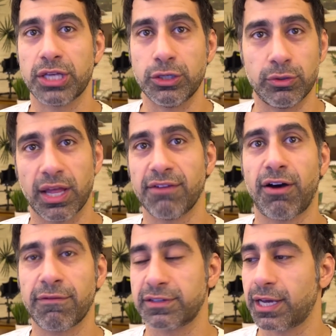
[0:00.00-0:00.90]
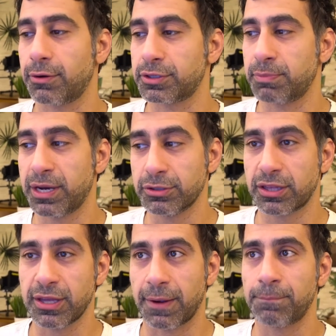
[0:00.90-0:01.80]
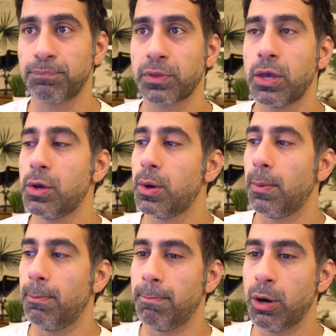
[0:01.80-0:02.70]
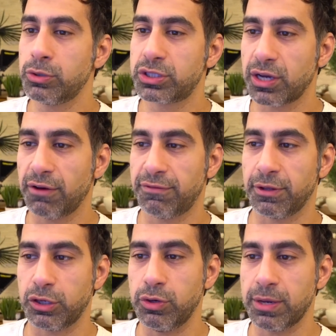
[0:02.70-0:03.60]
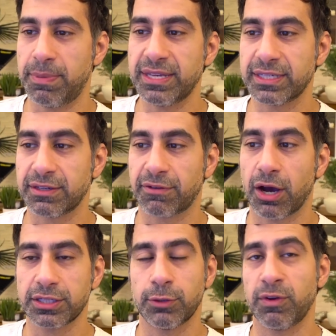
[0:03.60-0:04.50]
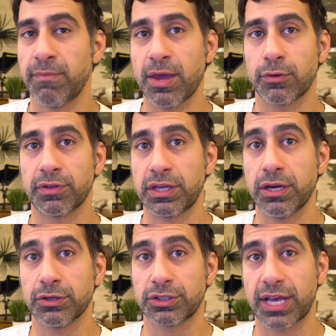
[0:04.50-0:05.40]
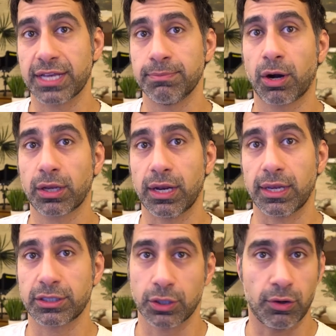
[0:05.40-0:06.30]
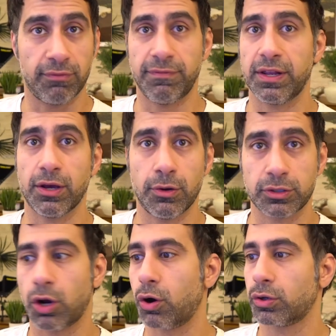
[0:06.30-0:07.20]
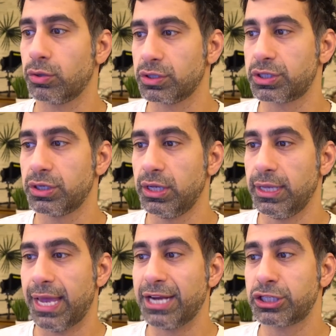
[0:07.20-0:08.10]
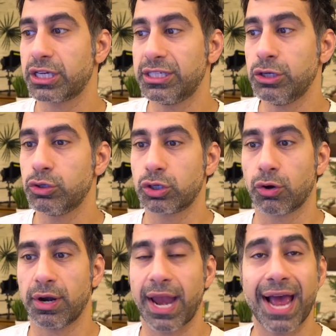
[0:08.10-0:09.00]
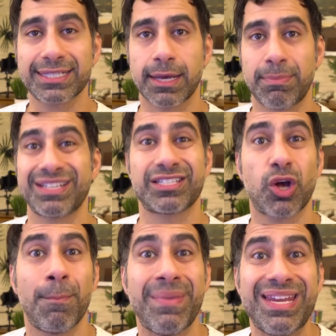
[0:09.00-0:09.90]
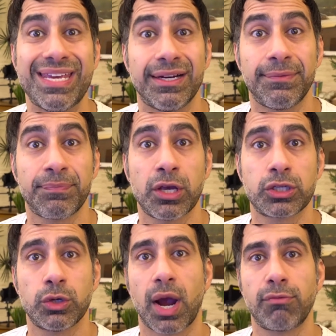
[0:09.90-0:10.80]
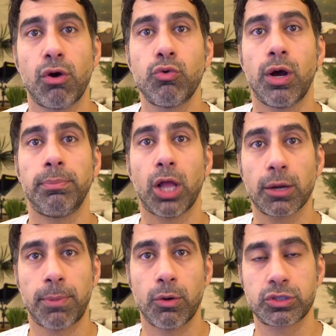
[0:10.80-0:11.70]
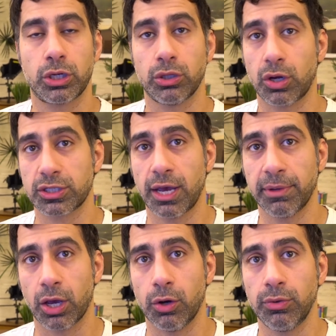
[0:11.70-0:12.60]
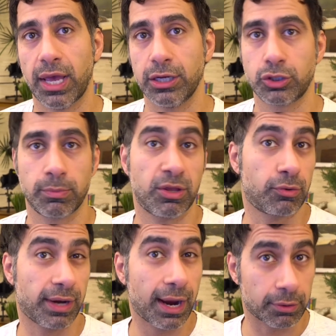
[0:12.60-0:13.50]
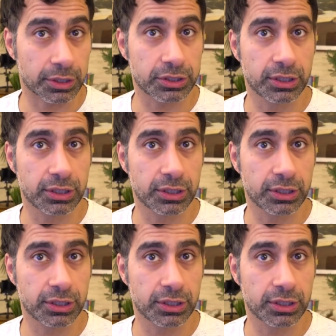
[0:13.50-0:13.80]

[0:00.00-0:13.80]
and do live office hours. But here's the thing. Most of the unique pieces of content we've made over the years as marketing, so videos, articles, it just continues to grow an asset because it's all media. So I wrote a blog post a long time ago and it took me 3 hours,